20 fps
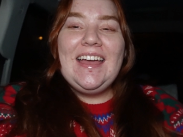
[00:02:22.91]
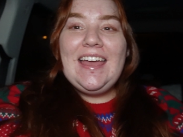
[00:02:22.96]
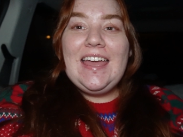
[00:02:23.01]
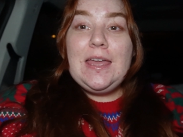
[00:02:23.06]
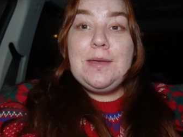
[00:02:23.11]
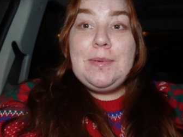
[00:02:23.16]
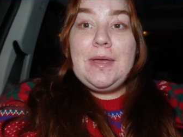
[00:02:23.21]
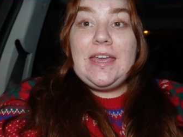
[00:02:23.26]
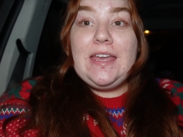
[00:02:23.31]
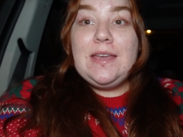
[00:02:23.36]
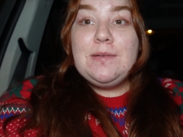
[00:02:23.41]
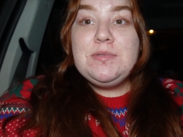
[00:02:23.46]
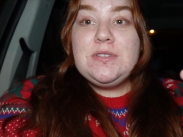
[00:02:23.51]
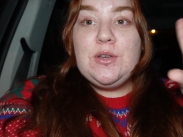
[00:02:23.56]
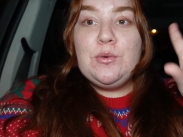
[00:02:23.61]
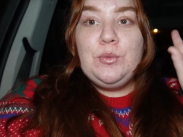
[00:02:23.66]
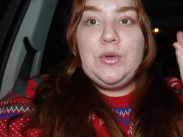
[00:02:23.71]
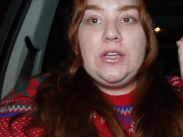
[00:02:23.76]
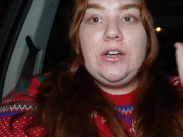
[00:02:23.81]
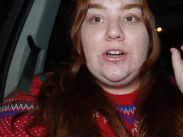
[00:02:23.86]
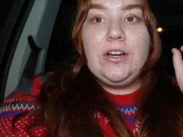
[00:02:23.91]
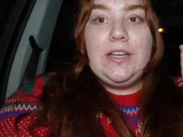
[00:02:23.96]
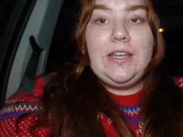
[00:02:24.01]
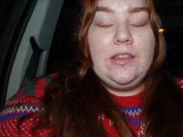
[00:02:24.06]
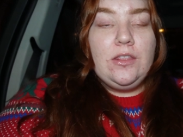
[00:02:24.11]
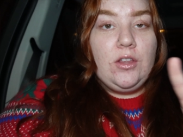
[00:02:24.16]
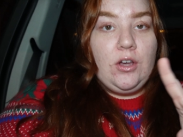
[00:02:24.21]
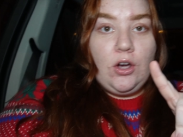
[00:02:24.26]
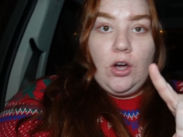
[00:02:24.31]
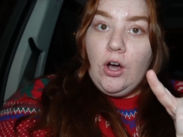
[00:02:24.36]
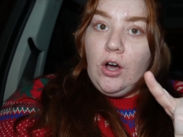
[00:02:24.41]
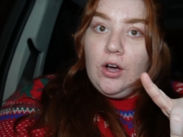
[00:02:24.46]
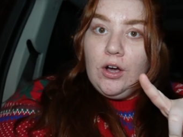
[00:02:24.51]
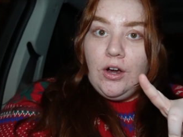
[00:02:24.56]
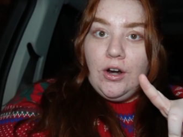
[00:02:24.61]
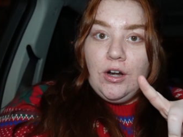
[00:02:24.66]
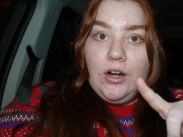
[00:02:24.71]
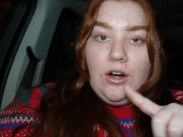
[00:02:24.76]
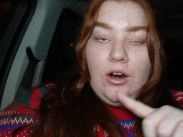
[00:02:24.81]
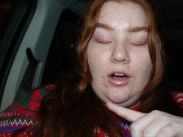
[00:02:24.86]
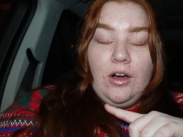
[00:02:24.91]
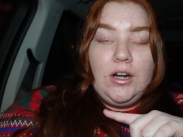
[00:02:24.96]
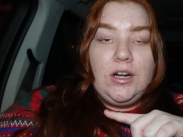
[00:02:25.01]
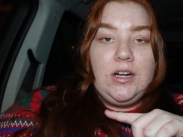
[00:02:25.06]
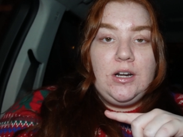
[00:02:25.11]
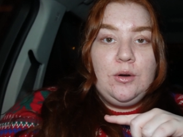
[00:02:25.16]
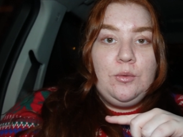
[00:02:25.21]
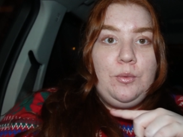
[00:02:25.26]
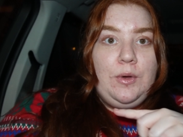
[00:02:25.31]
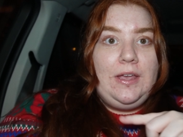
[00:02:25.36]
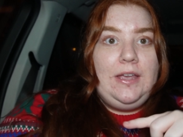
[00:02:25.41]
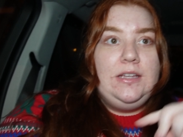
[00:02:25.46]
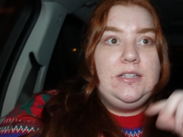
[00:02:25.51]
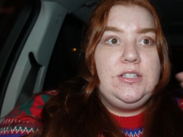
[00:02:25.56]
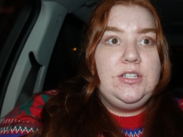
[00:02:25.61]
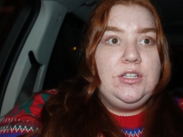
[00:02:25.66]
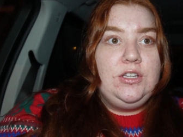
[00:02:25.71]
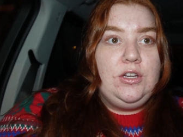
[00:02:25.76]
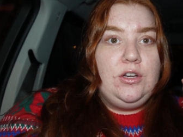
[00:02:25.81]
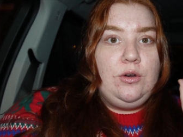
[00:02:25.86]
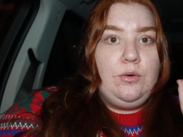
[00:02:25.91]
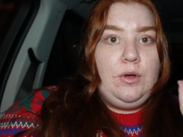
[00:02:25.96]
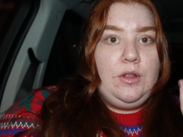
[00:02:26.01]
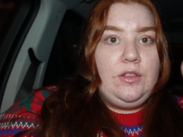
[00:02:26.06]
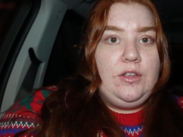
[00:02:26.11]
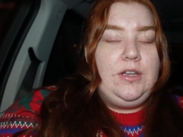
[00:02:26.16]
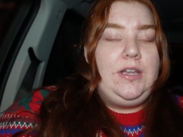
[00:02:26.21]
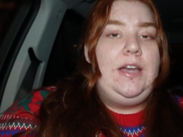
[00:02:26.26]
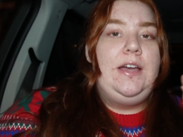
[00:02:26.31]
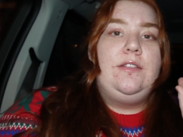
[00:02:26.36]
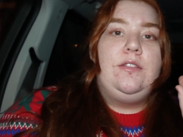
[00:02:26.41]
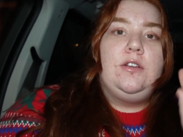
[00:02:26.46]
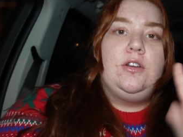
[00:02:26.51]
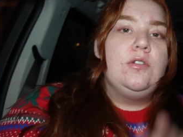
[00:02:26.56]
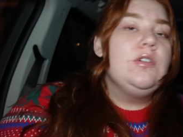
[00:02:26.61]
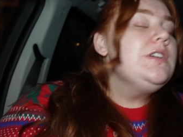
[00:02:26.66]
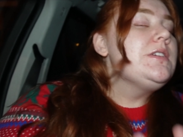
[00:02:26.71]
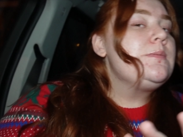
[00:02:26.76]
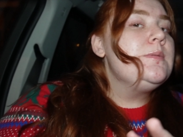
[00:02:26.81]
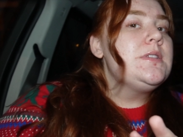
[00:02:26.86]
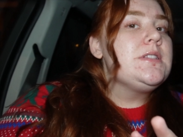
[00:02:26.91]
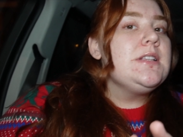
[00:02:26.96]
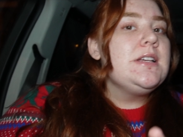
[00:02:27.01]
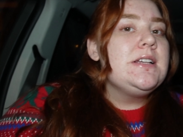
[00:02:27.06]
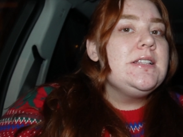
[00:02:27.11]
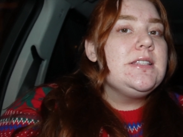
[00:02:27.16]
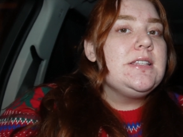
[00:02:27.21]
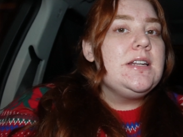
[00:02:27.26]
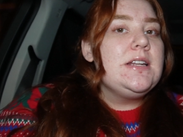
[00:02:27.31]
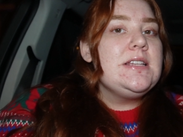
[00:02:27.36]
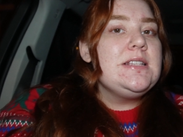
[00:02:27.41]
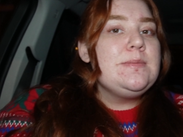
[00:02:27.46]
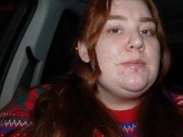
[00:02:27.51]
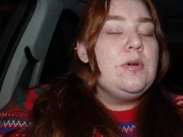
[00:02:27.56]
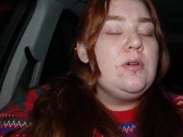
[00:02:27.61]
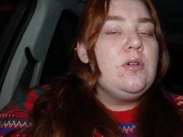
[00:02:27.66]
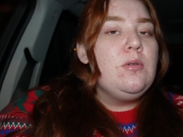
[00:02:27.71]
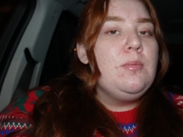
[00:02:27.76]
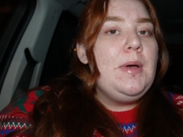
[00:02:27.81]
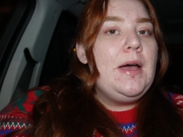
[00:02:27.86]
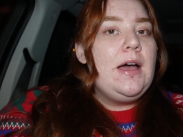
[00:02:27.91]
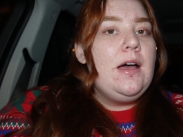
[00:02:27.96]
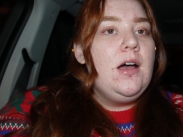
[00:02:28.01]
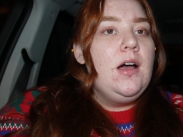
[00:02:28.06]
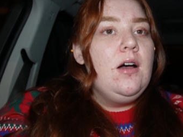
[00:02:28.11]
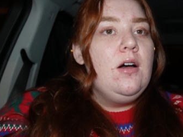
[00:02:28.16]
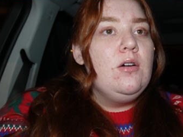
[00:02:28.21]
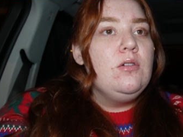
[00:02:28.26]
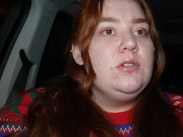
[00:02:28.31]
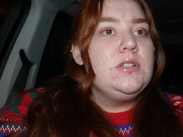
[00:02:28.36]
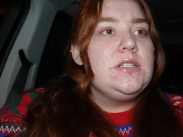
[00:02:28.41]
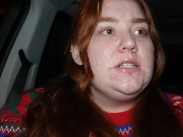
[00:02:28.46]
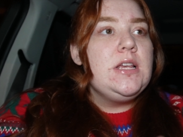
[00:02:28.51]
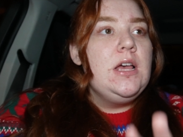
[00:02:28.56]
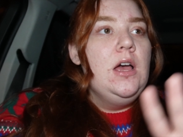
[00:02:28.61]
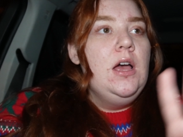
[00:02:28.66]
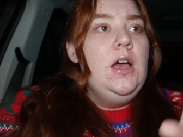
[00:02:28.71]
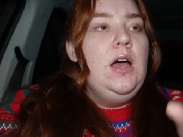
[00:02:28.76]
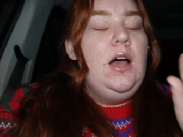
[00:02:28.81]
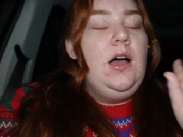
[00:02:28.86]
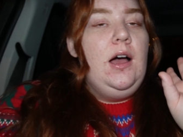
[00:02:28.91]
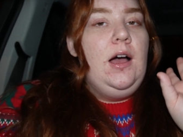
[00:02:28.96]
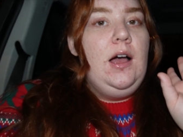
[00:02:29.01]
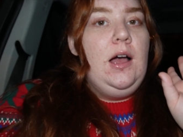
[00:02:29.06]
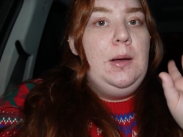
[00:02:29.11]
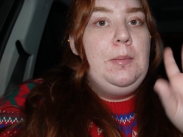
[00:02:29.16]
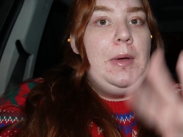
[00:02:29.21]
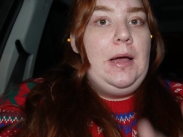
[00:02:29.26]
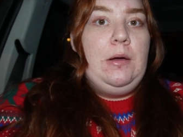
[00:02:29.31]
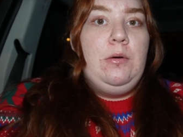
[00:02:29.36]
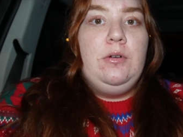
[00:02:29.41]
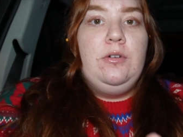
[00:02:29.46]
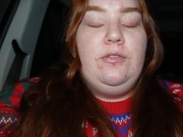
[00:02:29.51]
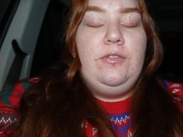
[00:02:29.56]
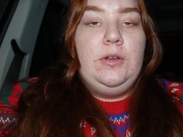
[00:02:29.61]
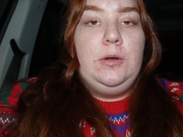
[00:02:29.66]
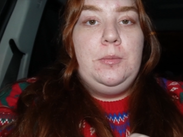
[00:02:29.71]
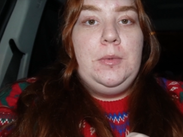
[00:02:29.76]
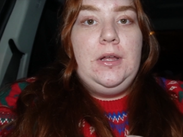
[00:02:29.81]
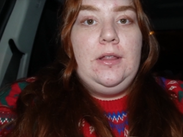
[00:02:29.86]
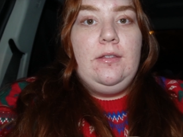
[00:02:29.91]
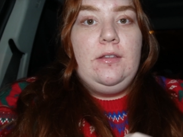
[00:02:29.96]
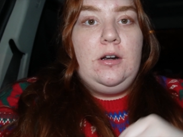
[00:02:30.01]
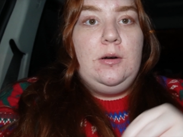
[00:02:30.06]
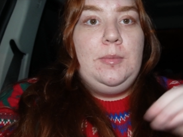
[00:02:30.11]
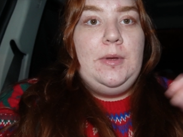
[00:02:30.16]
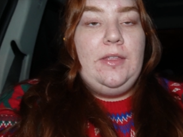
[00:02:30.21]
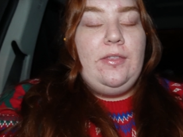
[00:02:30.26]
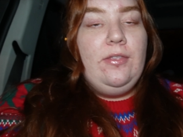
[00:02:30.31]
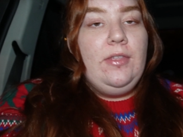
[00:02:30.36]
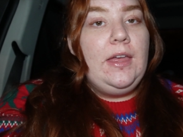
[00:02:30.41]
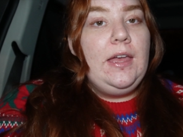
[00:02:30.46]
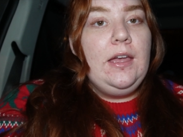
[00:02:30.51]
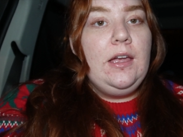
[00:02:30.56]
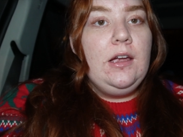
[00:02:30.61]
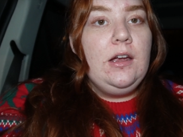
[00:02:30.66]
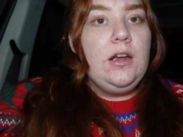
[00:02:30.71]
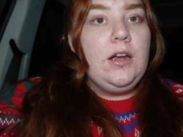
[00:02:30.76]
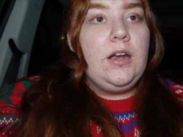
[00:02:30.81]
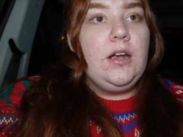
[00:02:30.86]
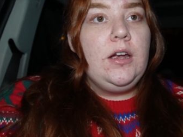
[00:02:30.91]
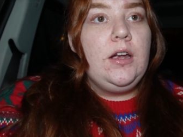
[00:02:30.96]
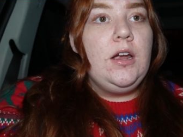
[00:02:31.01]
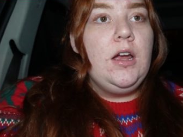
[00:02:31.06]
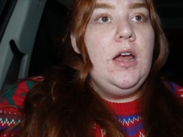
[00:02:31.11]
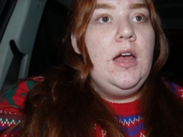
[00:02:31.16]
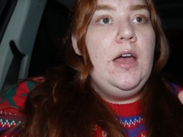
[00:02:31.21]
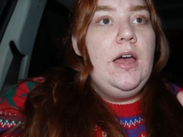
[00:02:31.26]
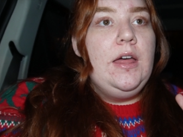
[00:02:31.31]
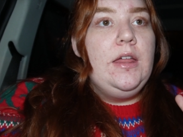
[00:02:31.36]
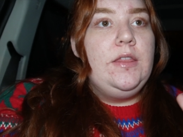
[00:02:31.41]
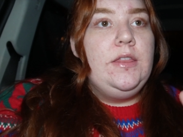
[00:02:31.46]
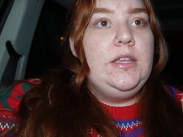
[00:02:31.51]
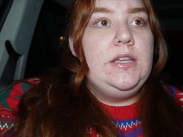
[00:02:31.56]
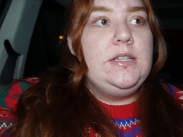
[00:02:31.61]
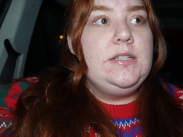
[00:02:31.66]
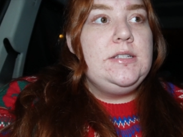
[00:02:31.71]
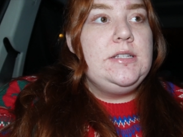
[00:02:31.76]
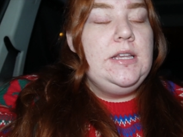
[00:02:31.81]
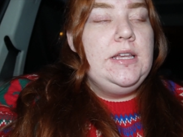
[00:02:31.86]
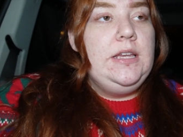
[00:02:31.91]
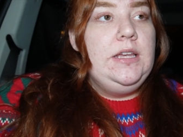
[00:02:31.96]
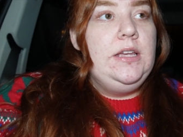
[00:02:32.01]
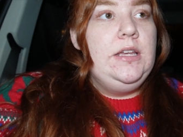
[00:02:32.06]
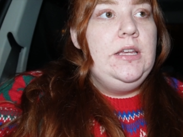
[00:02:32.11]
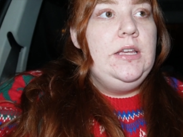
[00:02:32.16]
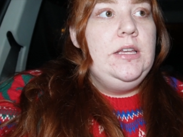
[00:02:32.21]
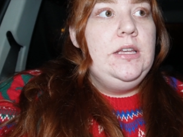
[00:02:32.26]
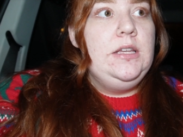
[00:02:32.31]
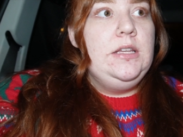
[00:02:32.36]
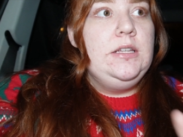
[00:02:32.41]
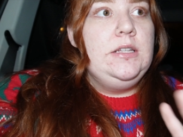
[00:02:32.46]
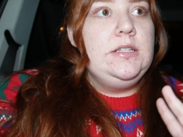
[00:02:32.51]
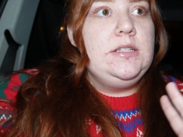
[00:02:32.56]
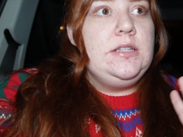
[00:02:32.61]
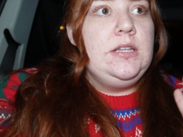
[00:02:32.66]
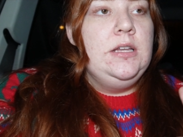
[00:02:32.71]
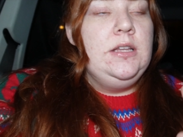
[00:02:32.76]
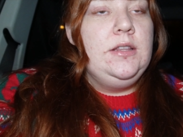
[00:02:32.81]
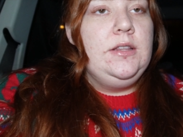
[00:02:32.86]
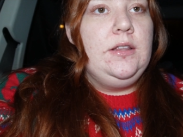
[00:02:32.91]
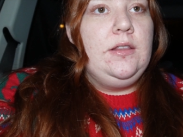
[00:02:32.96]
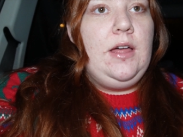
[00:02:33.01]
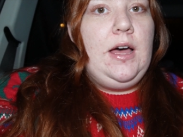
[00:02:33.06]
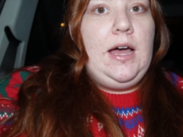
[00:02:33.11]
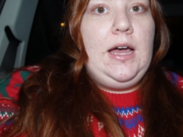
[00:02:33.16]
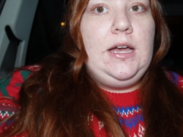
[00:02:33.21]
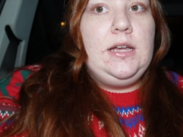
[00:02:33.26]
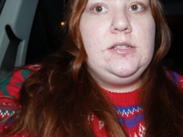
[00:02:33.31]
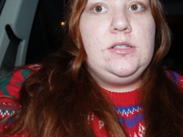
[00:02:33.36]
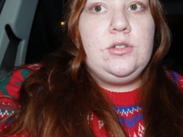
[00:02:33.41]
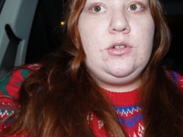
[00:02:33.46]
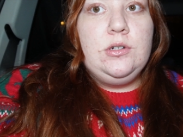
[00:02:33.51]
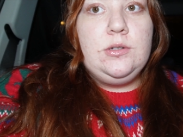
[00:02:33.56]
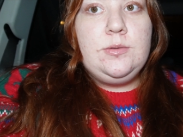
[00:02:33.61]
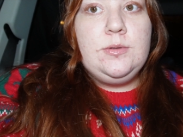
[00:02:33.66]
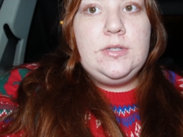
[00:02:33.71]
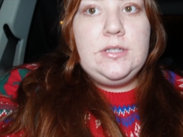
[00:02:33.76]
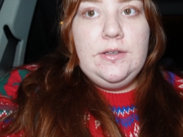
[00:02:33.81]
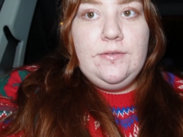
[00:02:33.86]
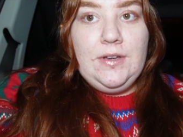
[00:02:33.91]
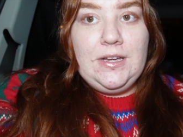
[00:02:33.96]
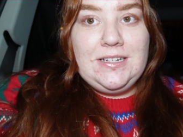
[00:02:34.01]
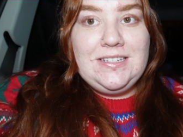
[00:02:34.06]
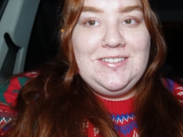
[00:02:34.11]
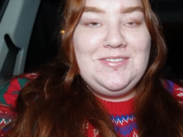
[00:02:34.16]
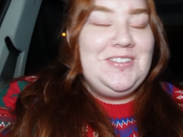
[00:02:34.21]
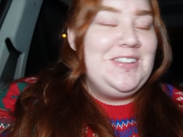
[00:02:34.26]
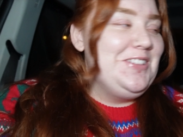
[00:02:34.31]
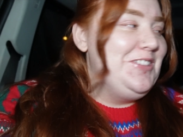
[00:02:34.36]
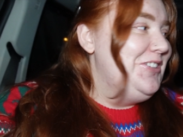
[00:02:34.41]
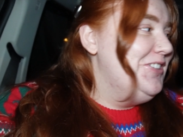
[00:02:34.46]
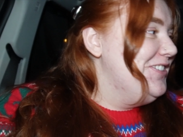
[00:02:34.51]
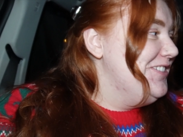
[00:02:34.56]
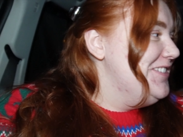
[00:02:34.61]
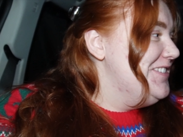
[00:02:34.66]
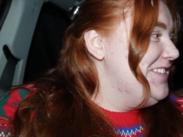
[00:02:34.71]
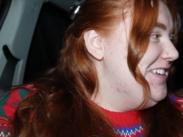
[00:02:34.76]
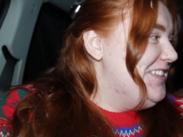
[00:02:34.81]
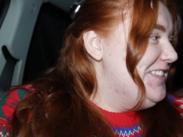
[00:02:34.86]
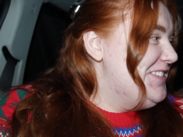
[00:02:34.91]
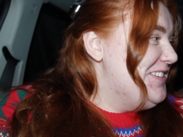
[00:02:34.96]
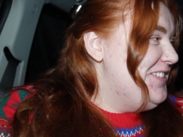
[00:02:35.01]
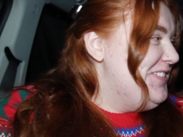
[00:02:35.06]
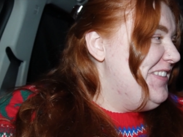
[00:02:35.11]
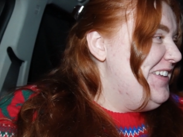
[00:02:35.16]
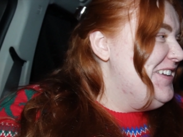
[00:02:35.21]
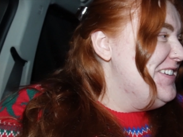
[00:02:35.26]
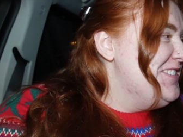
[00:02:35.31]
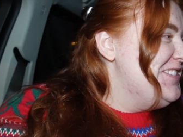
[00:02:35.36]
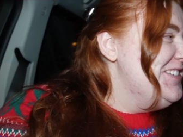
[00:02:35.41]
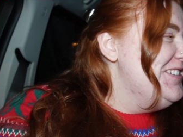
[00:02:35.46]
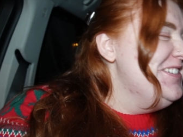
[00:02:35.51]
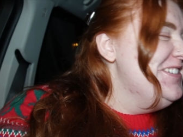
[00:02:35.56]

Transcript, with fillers: Hey babes, we are in the car on our way to go look at the Christmas lights that I spoke about. Um, I will film a little bit there. This is the last Christmas Eve activity. Literally saying the same thing.